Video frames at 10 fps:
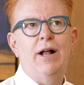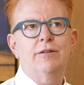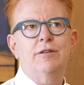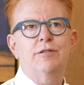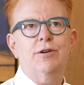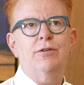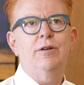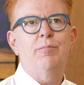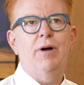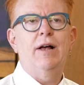balance is
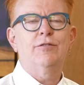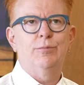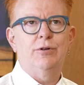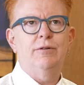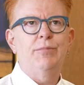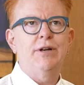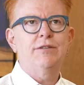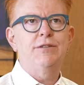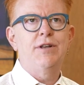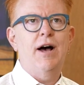certainly possible, but
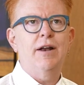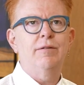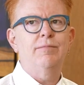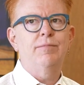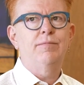it's not